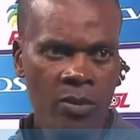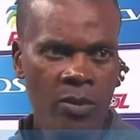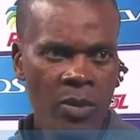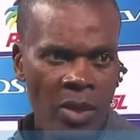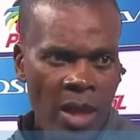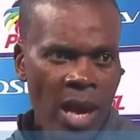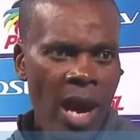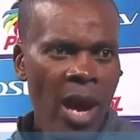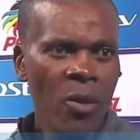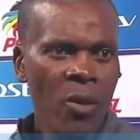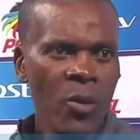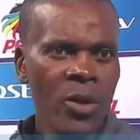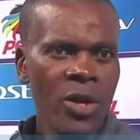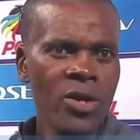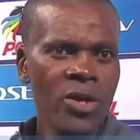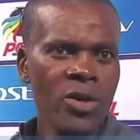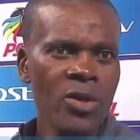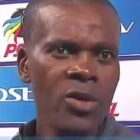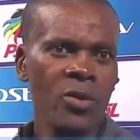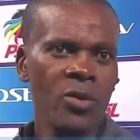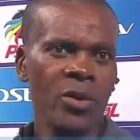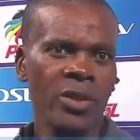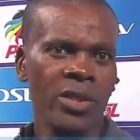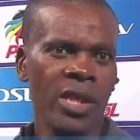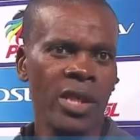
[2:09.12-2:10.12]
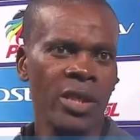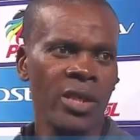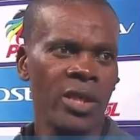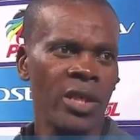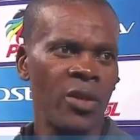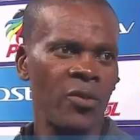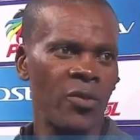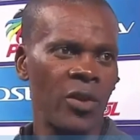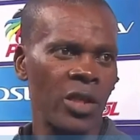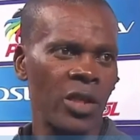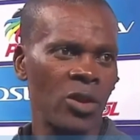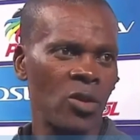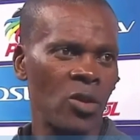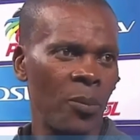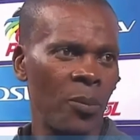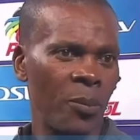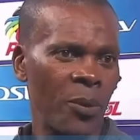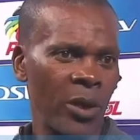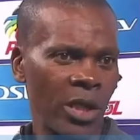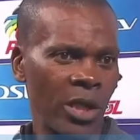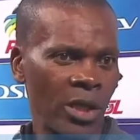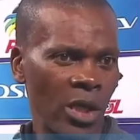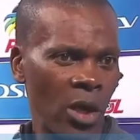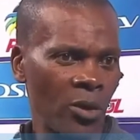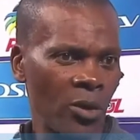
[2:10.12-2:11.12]
Yeah, we knew. We said if there's no
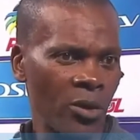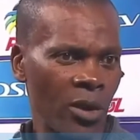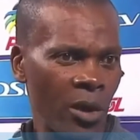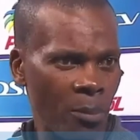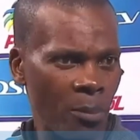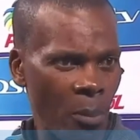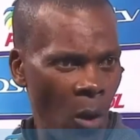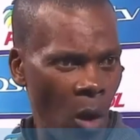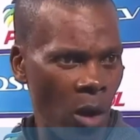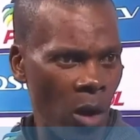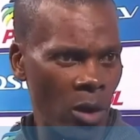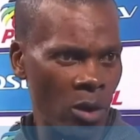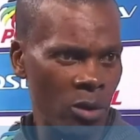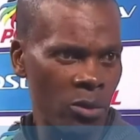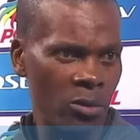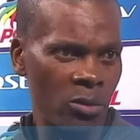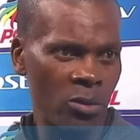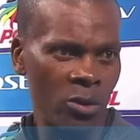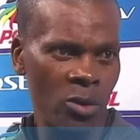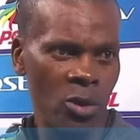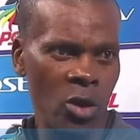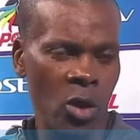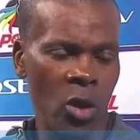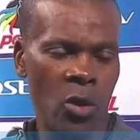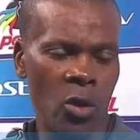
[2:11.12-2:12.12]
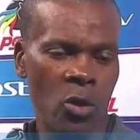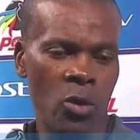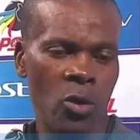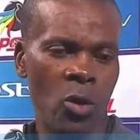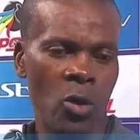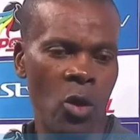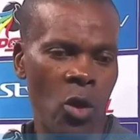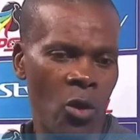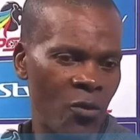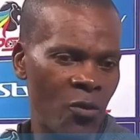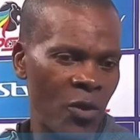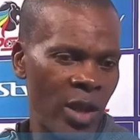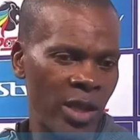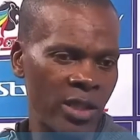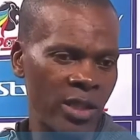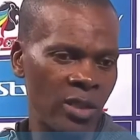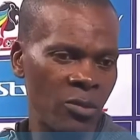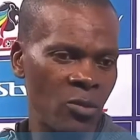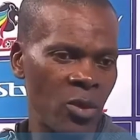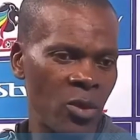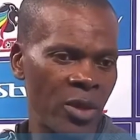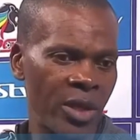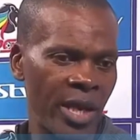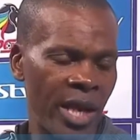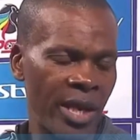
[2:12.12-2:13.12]
pressure on the ball, you know,
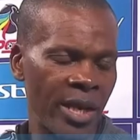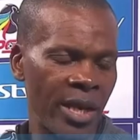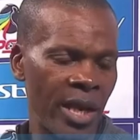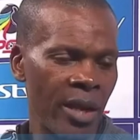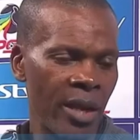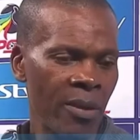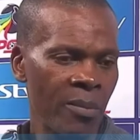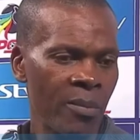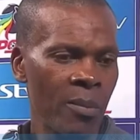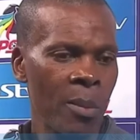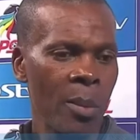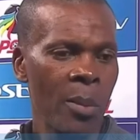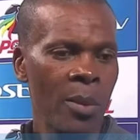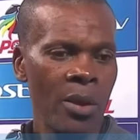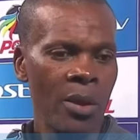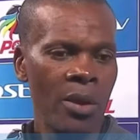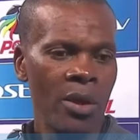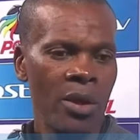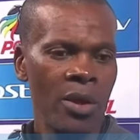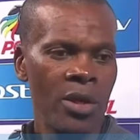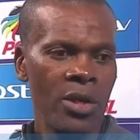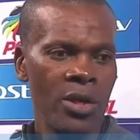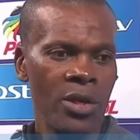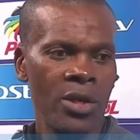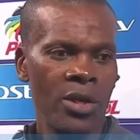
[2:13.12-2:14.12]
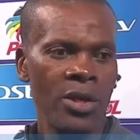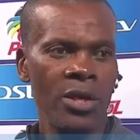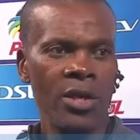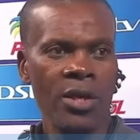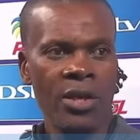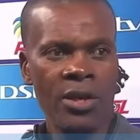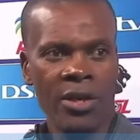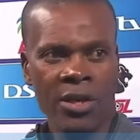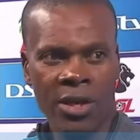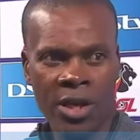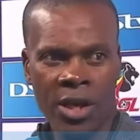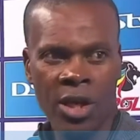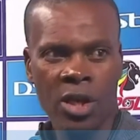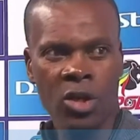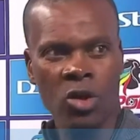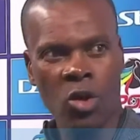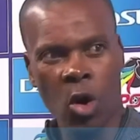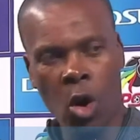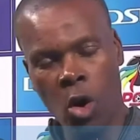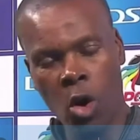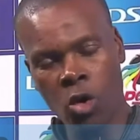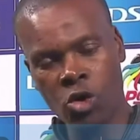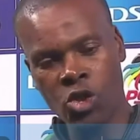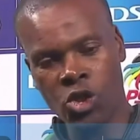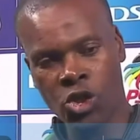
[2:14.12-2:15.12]
obviously Mukeke, he'll
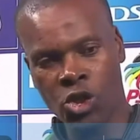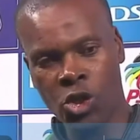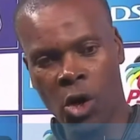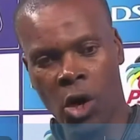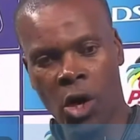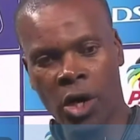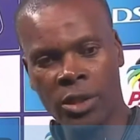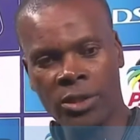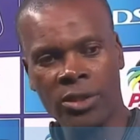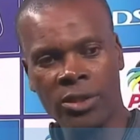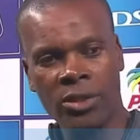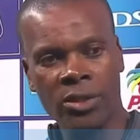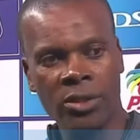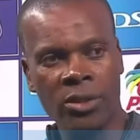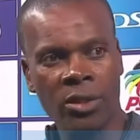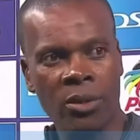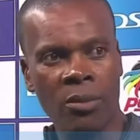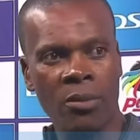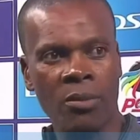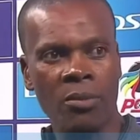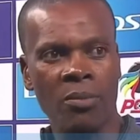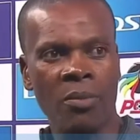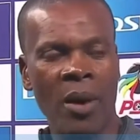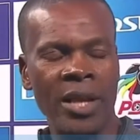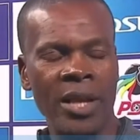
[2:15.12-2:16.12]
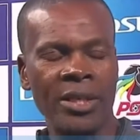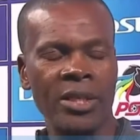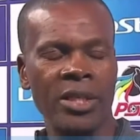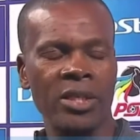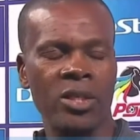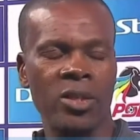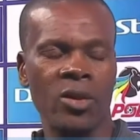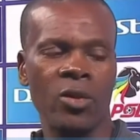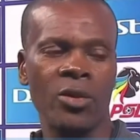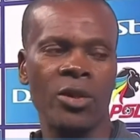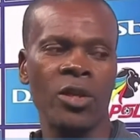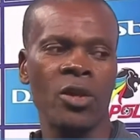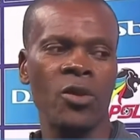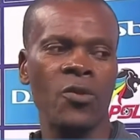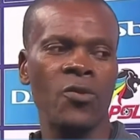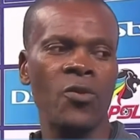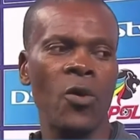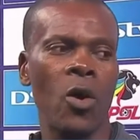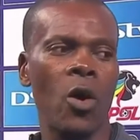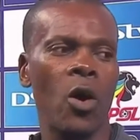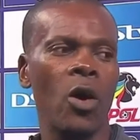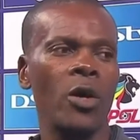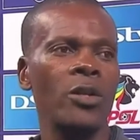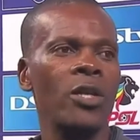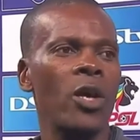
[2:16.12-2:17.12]
go short, but he's looking
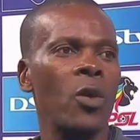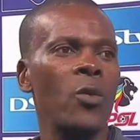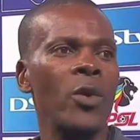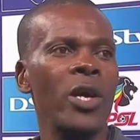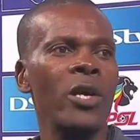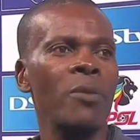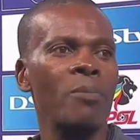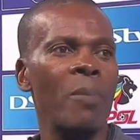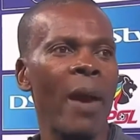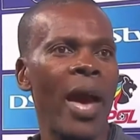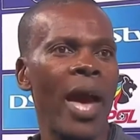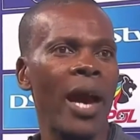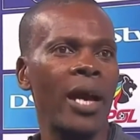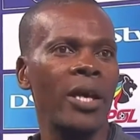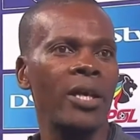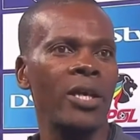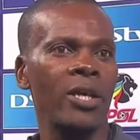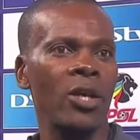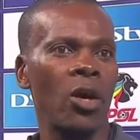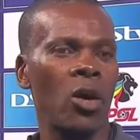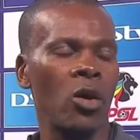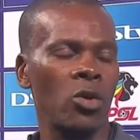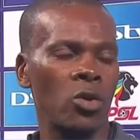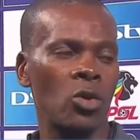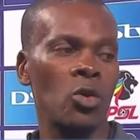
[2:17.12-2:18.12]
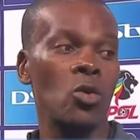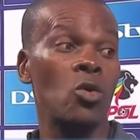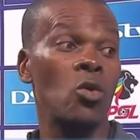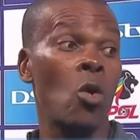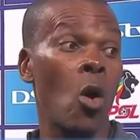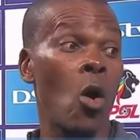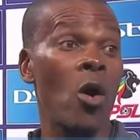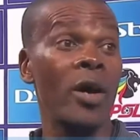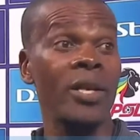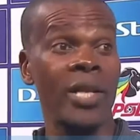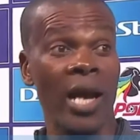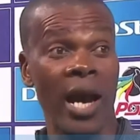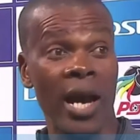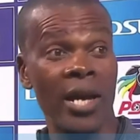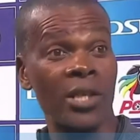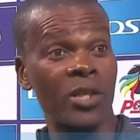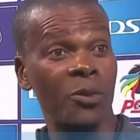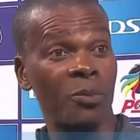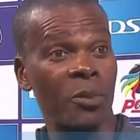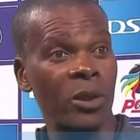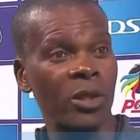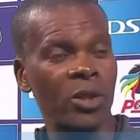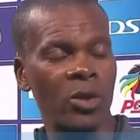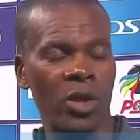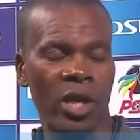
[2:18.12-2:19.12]
for the wing back, you know, to go at high
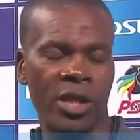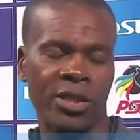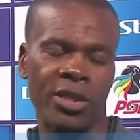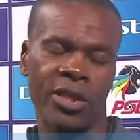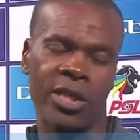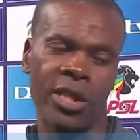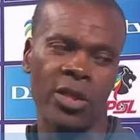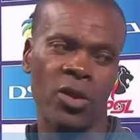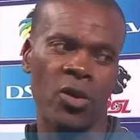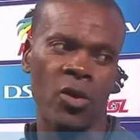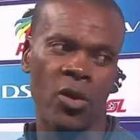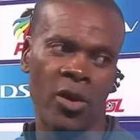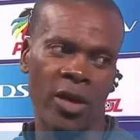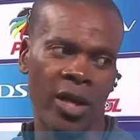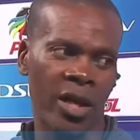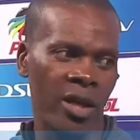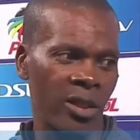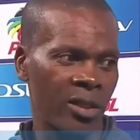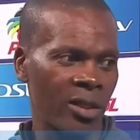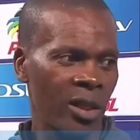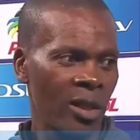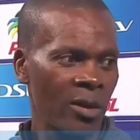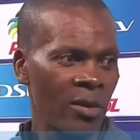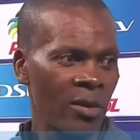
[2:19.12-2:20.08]
speed so that he can connect.